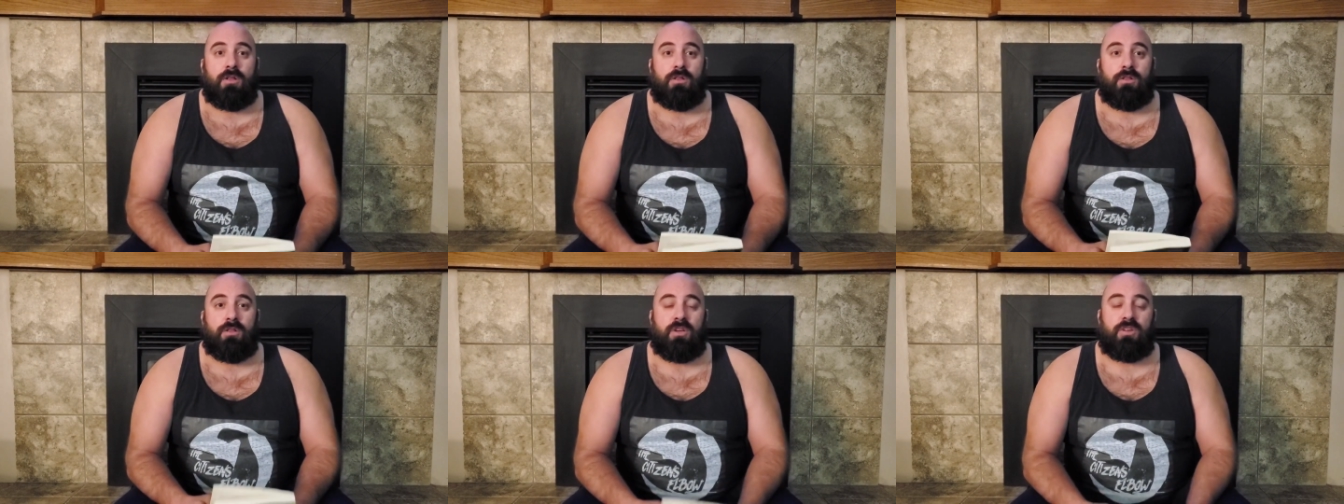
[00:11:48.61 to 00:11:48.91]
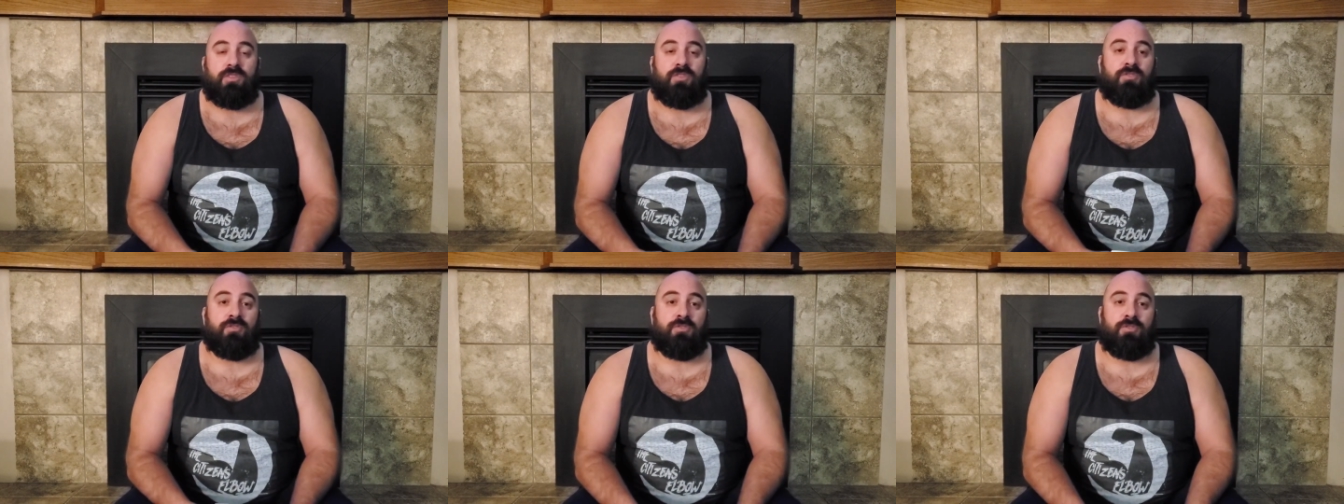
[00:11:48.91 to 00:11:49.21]

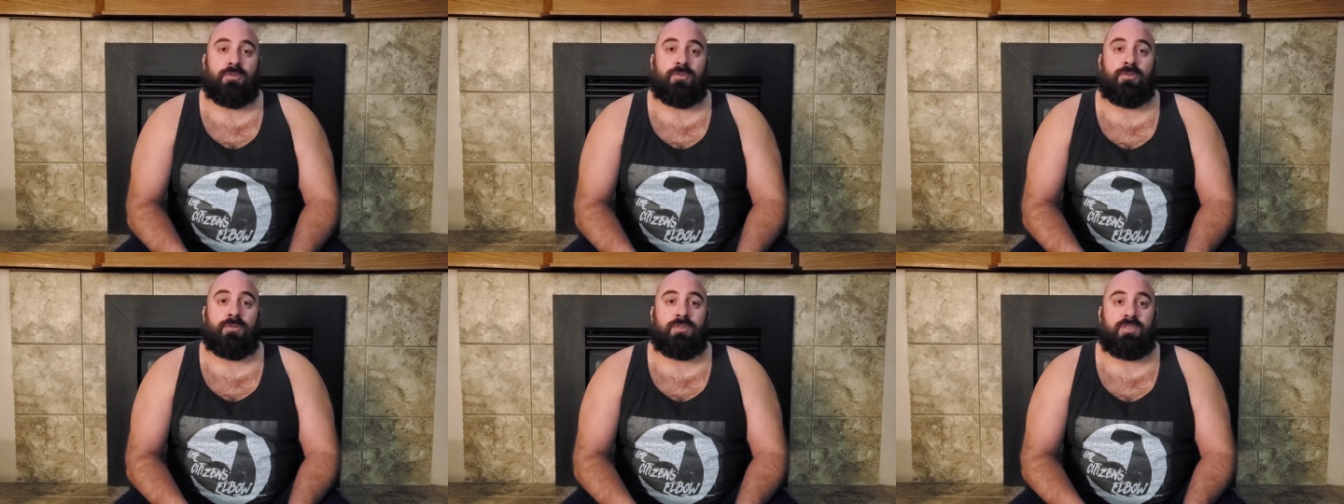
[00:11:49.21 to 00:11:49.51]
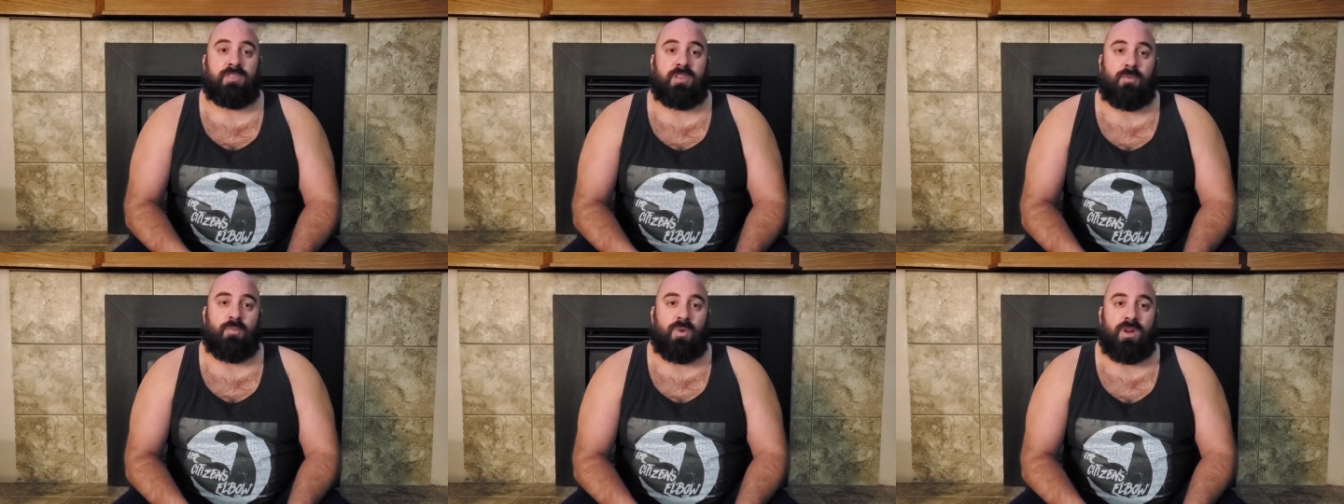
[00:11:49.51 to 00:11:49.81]
look through
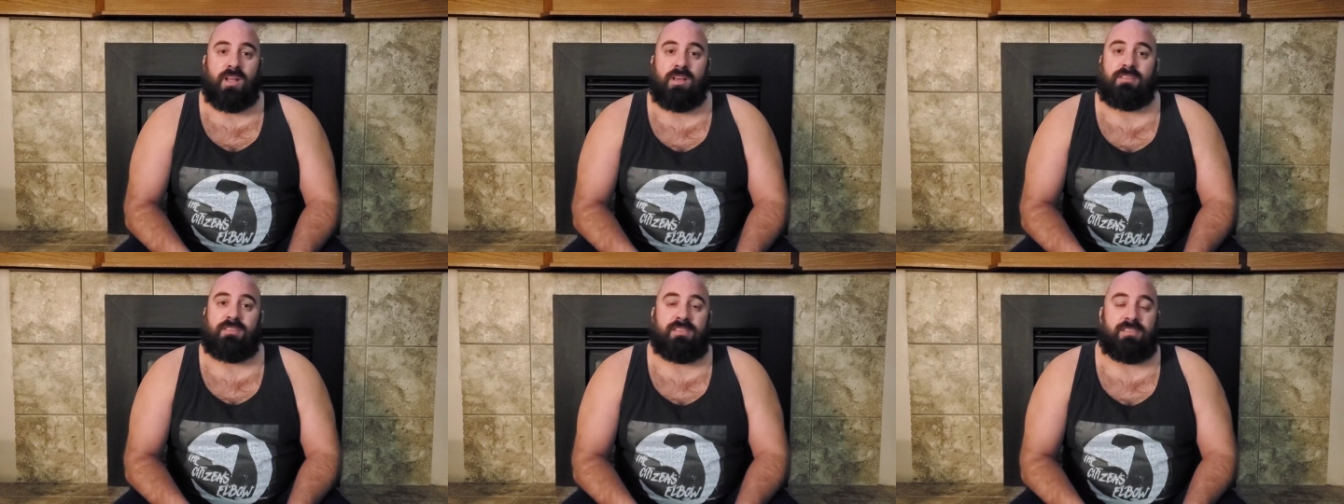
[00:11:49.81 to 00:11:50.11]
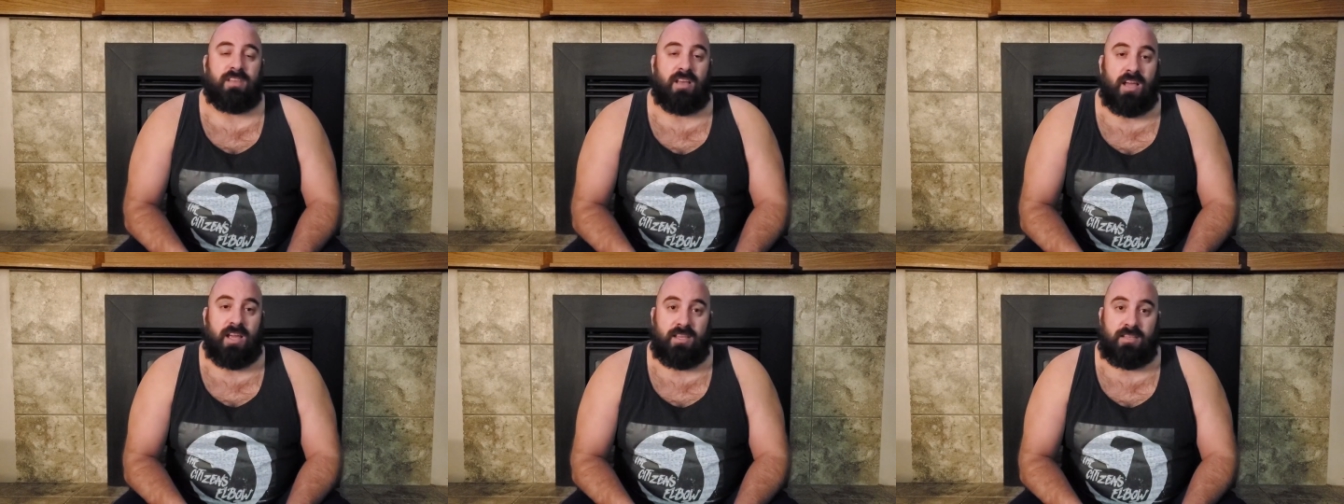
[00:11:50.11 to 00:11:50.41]
someone
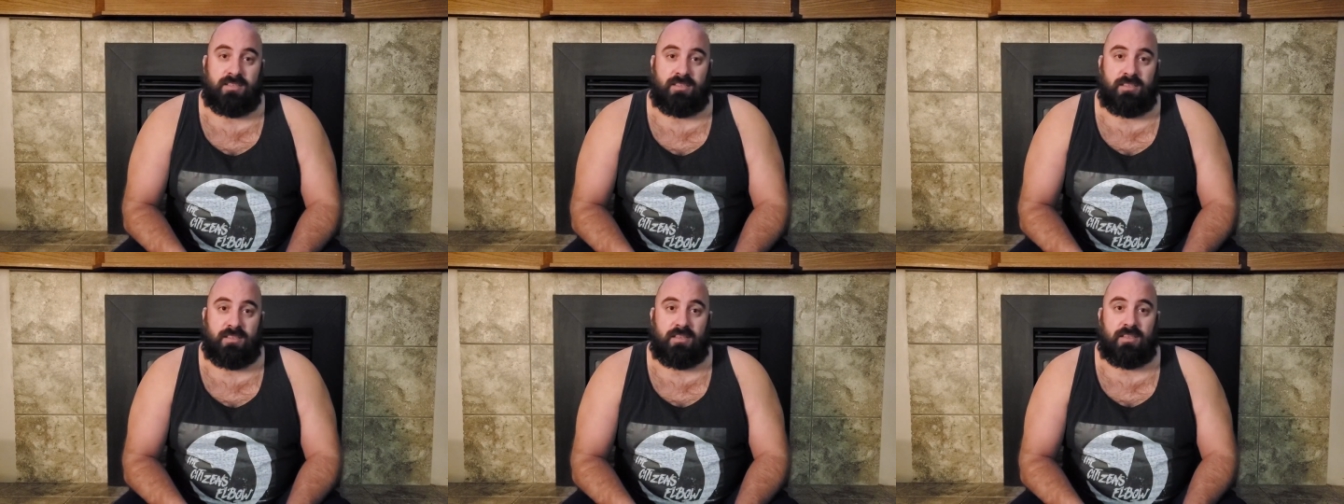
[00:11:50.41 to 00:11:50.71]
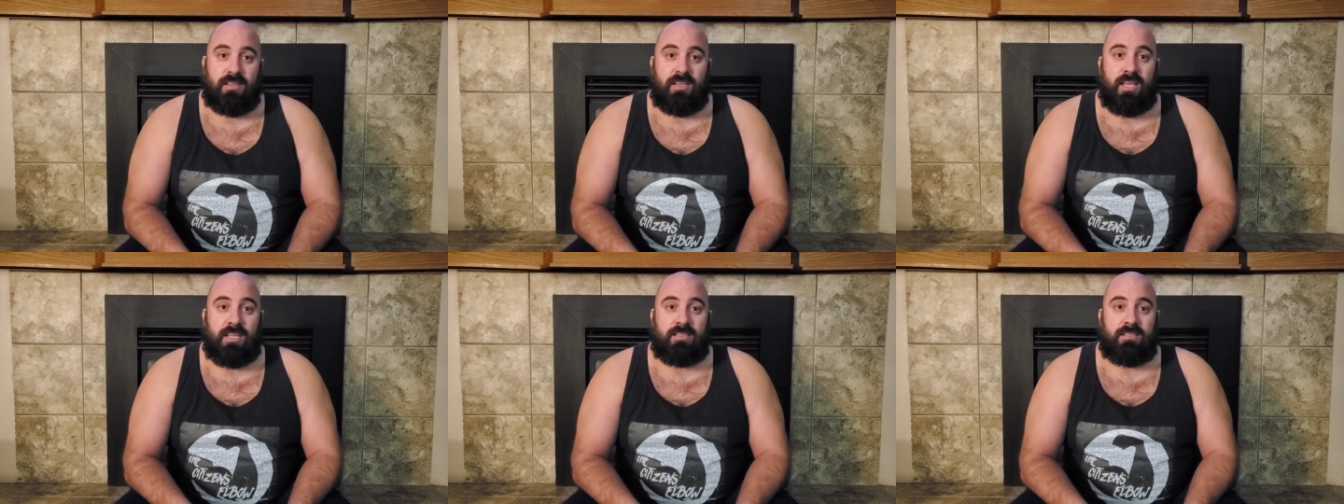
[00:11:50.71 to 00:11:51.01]
else's eyes,
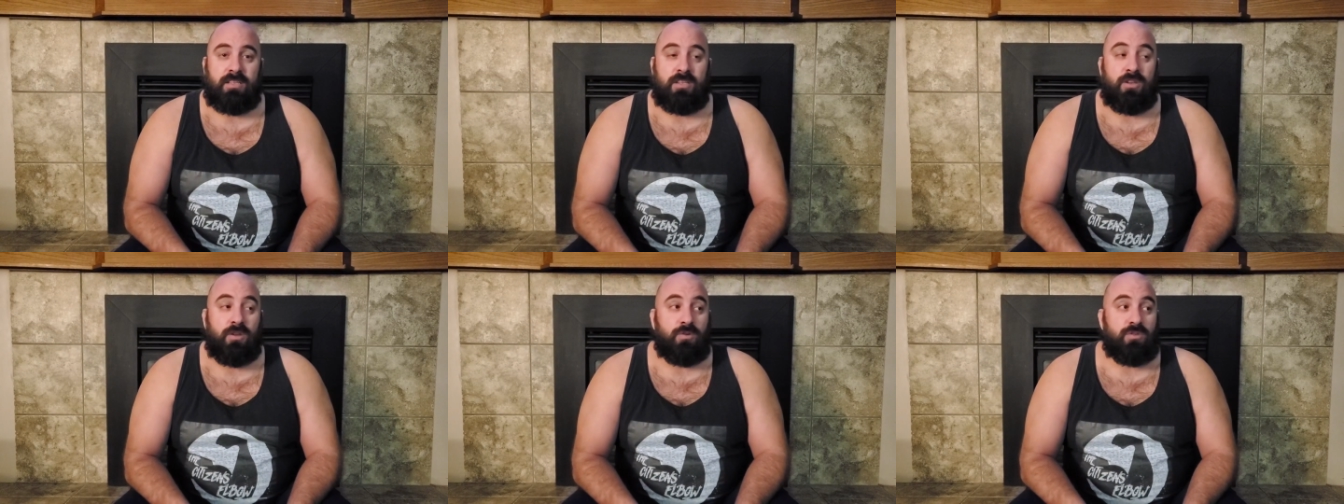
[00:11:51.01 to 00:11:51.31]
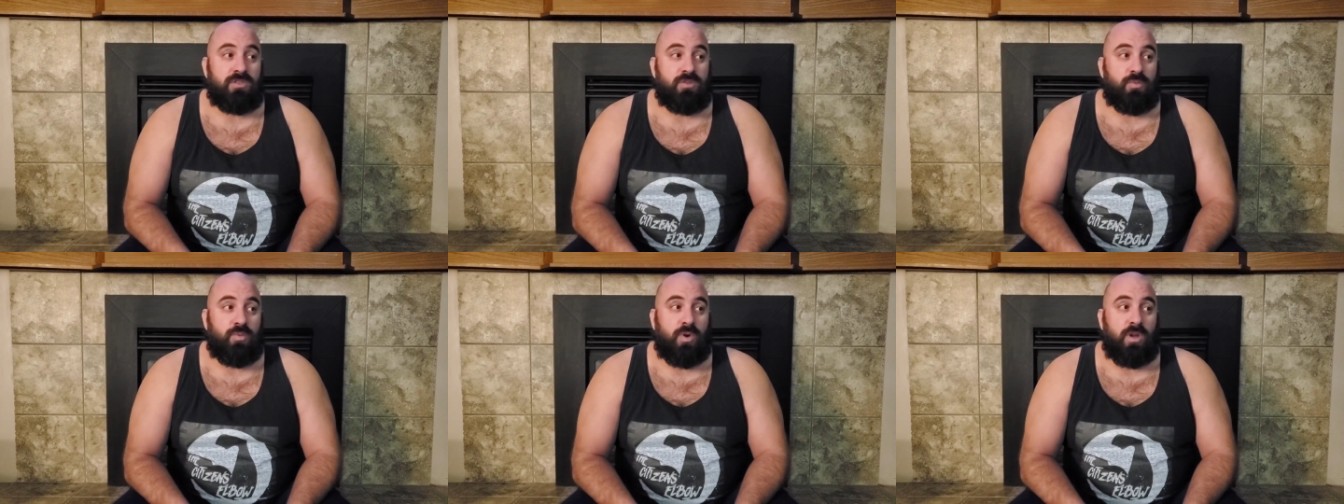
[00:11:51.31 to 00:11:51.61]
get to
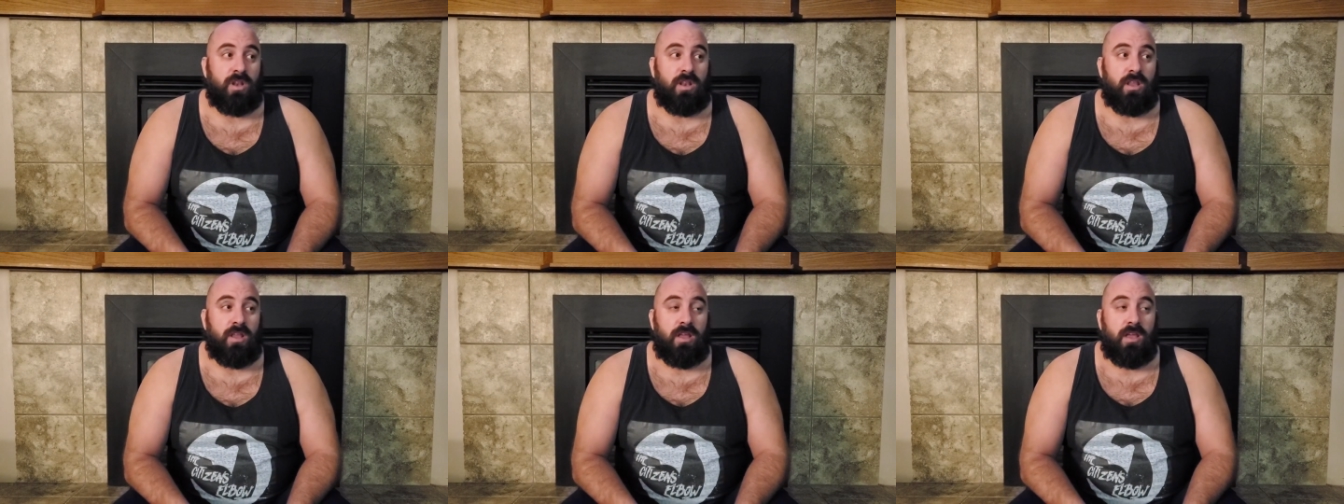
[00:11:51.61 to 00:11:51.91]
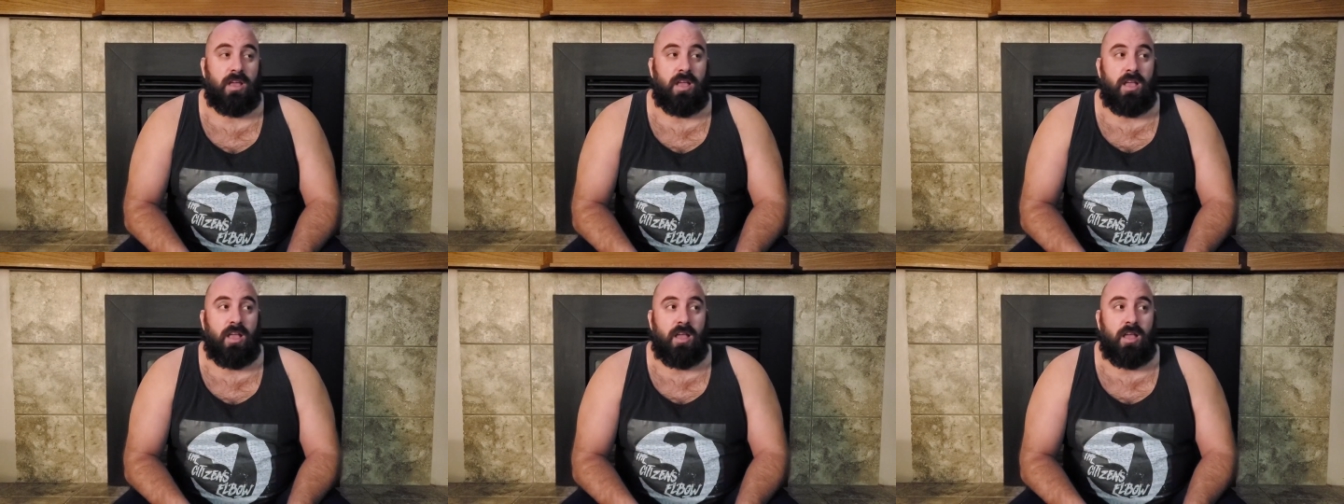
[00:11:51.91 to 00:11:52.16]
know someone